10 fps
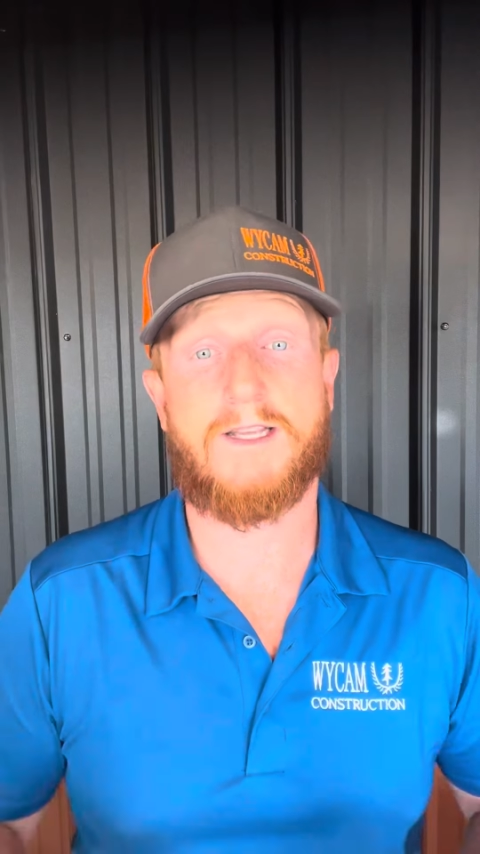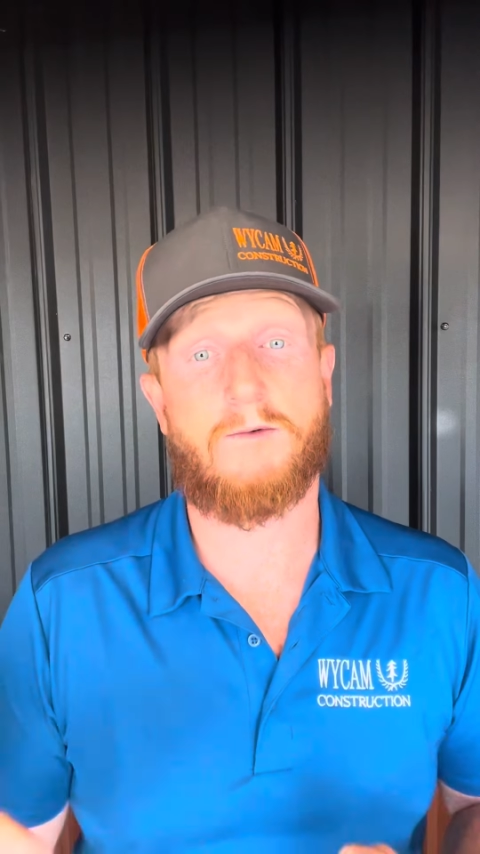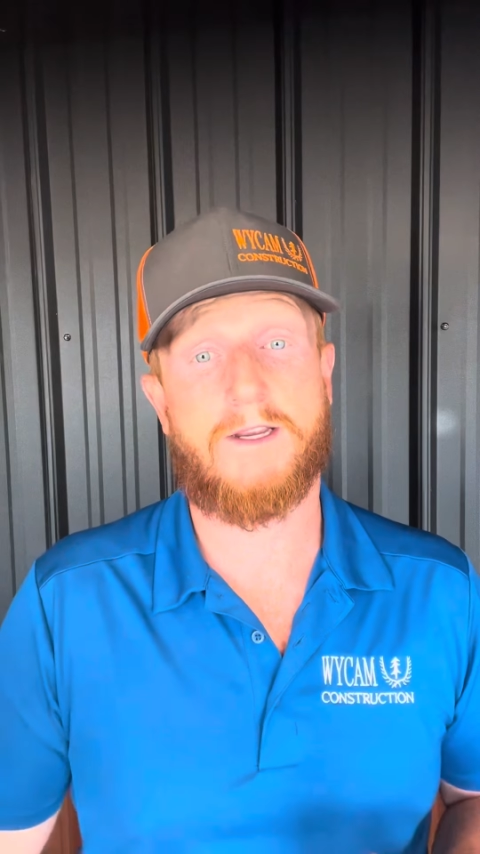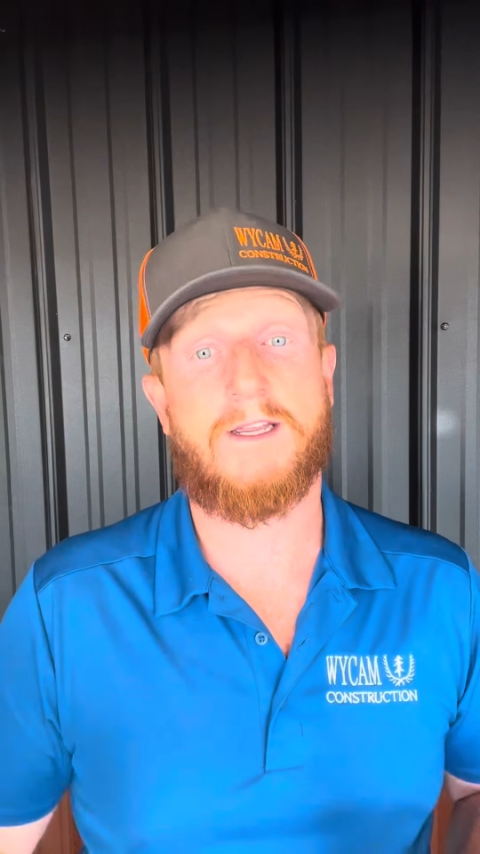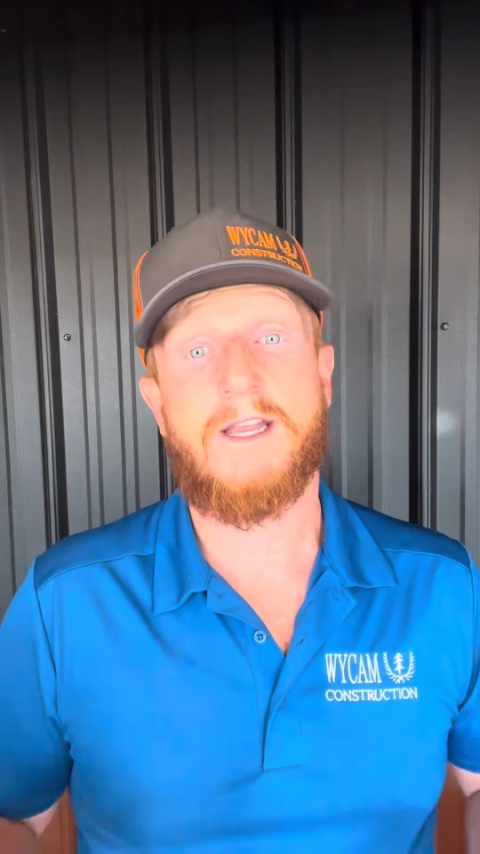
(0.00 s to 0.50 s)
That
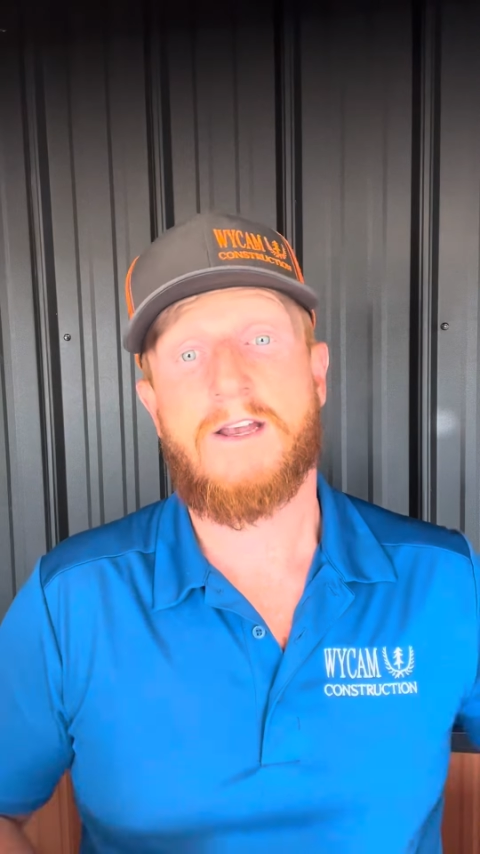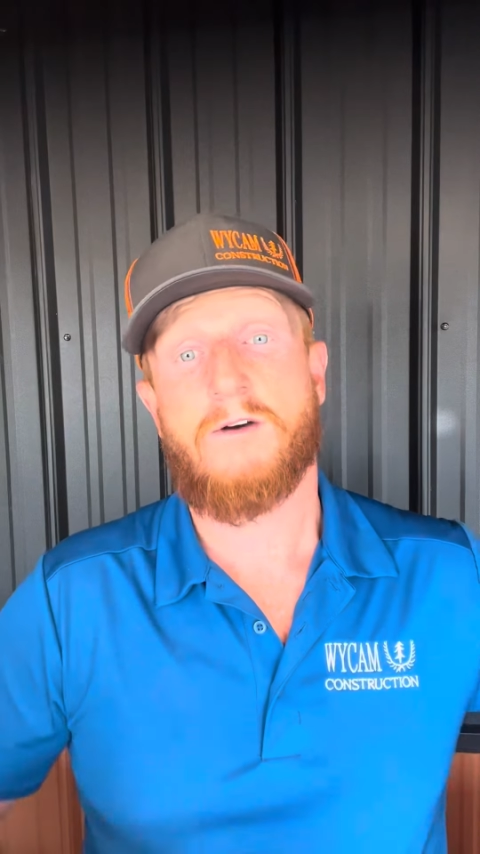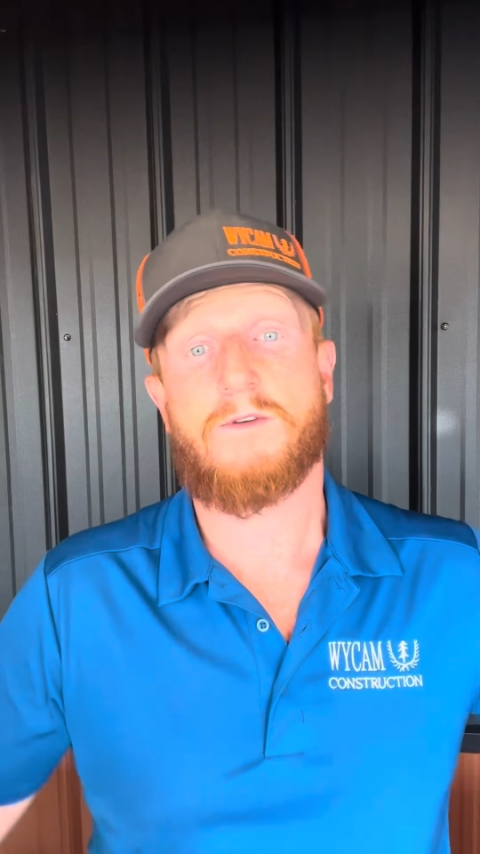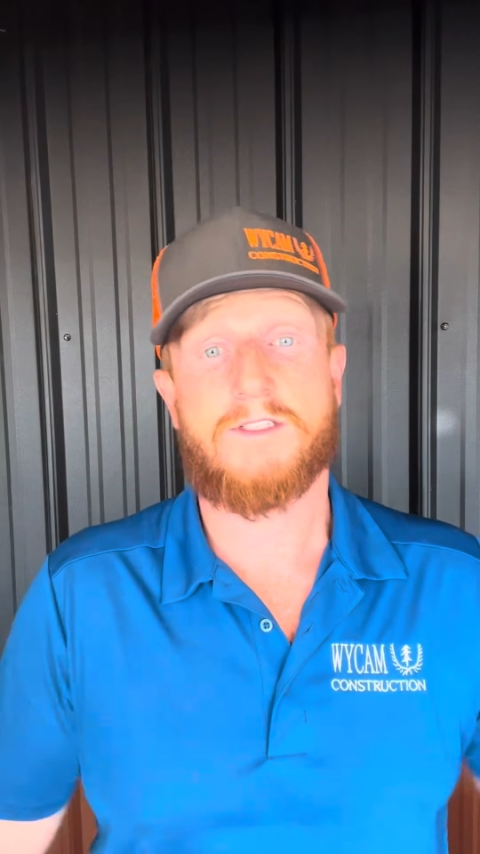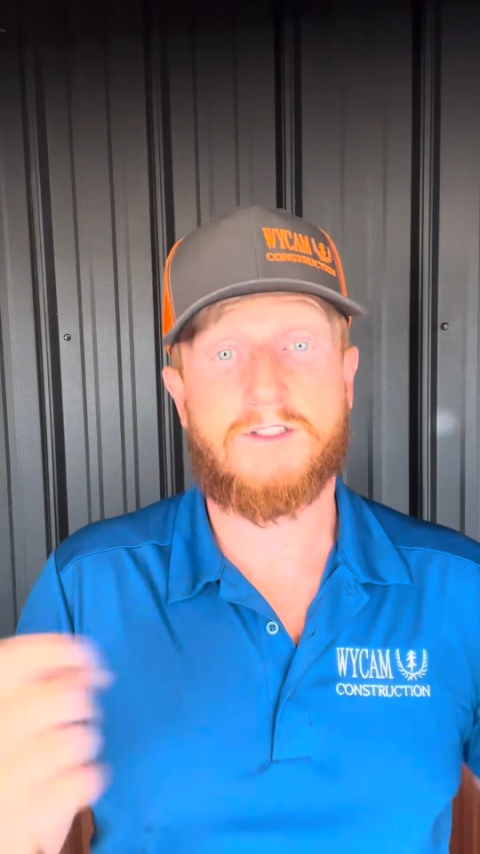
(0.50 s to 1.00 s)
way,
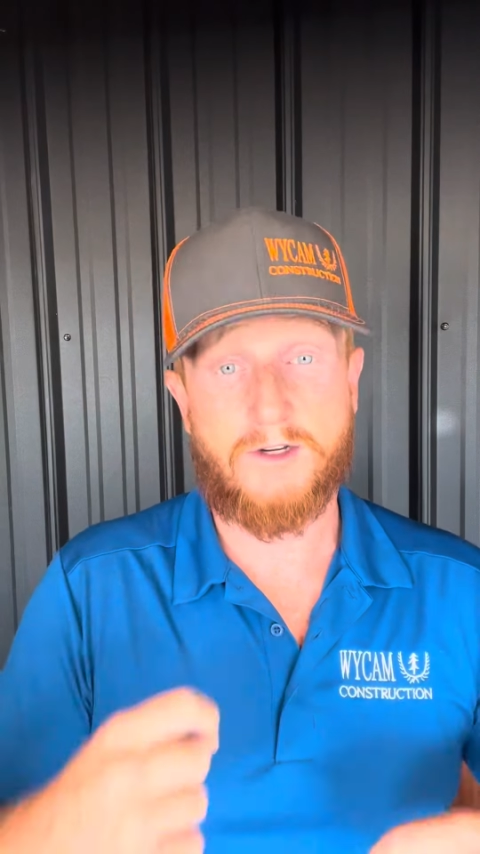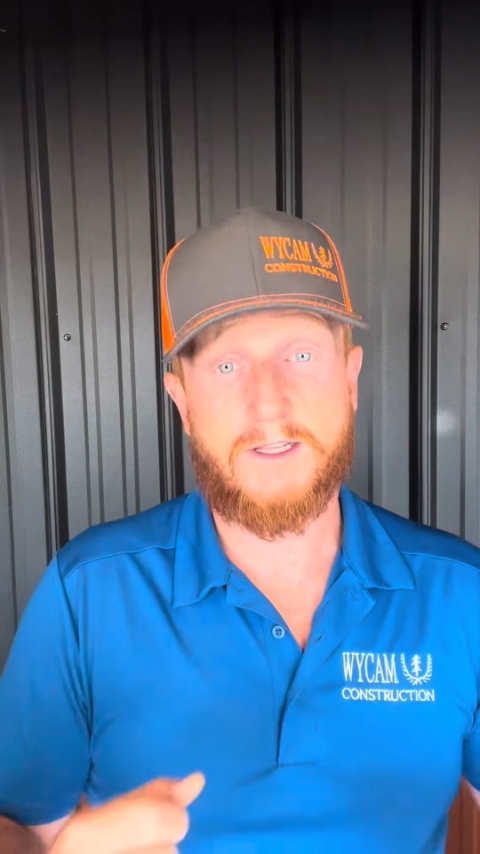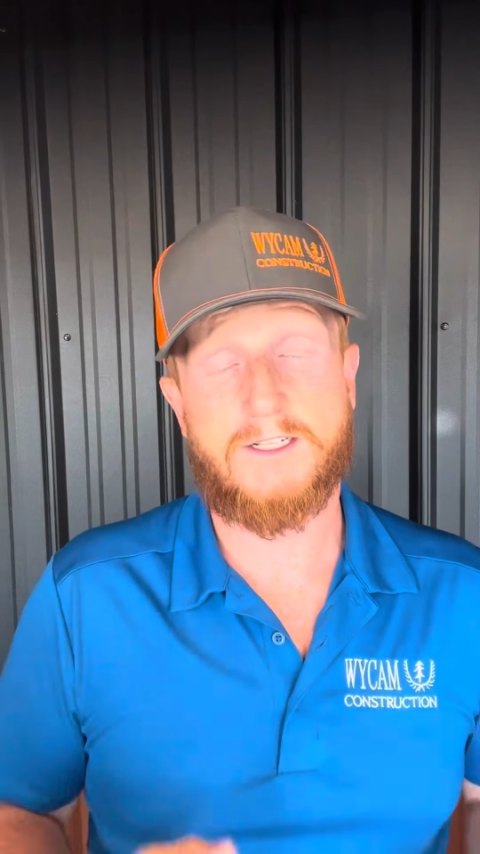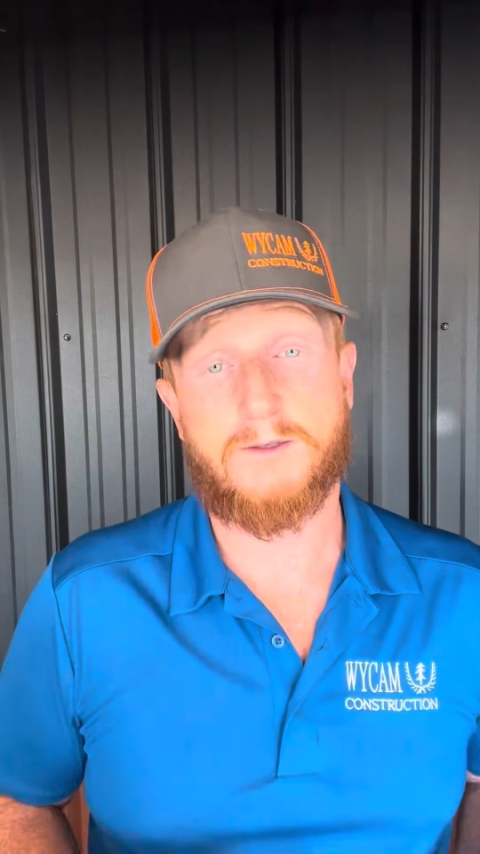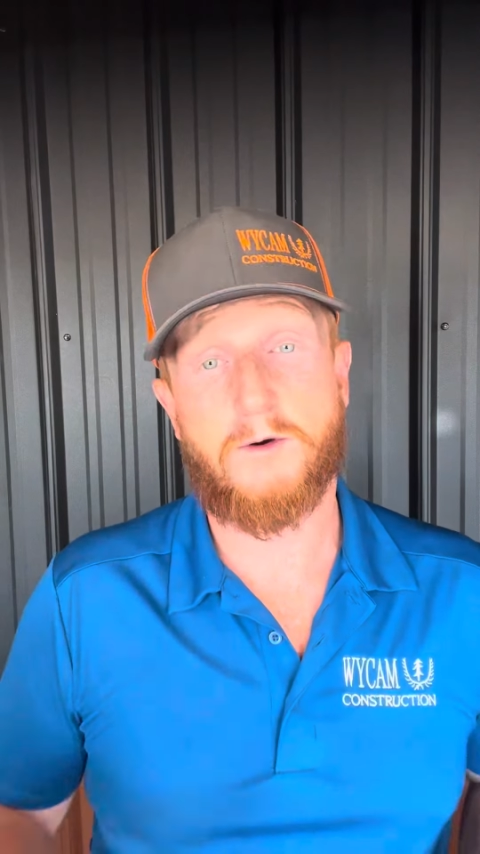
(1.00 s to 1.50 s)
once the string
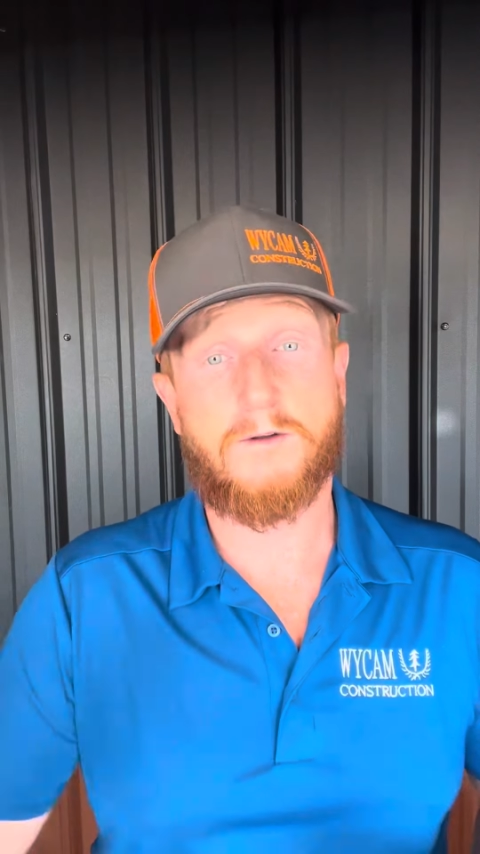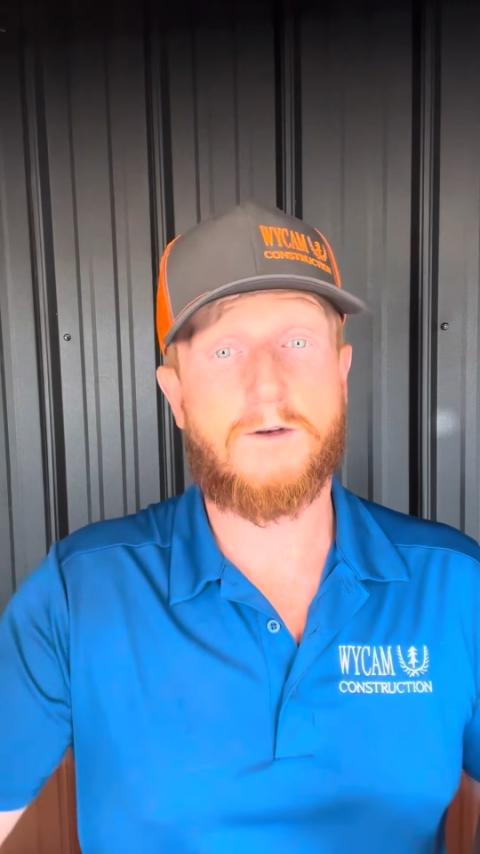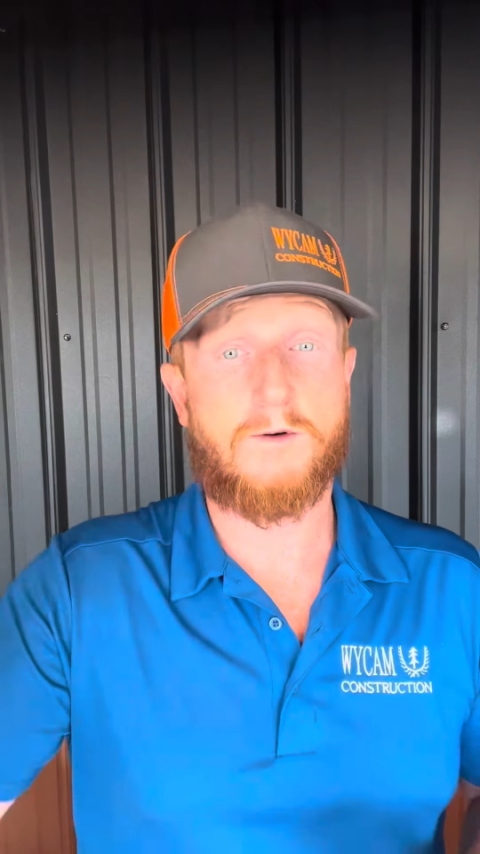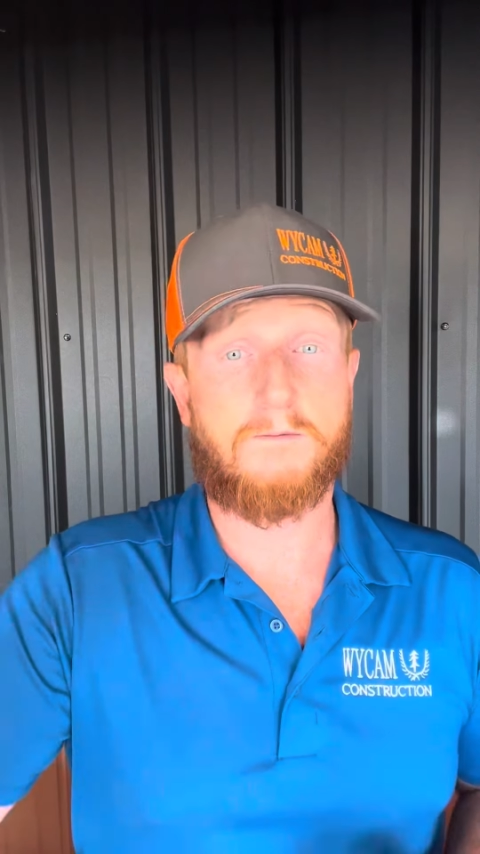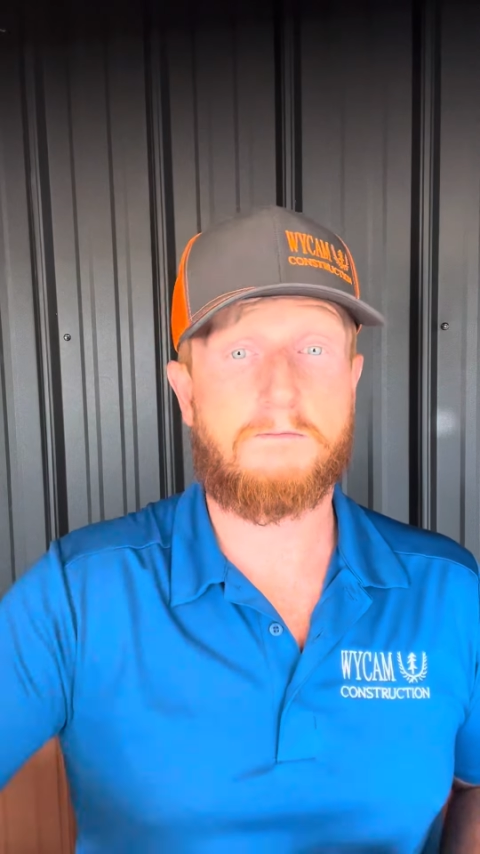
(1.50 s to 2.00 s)
lines are pulled and we're